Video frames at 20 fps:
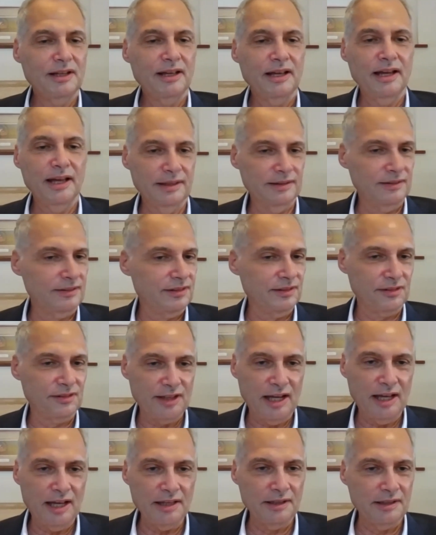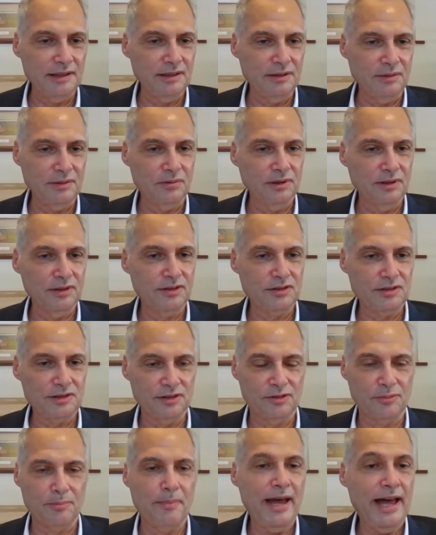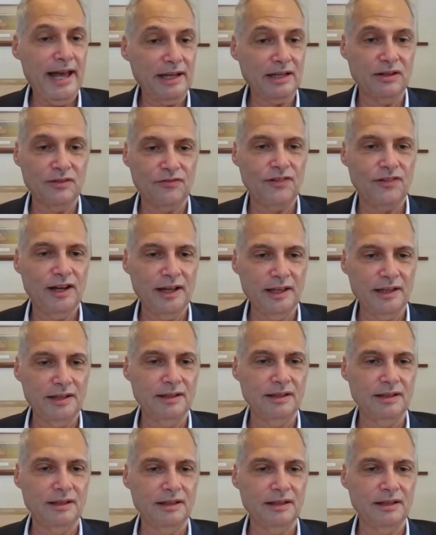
and society was just magnified in,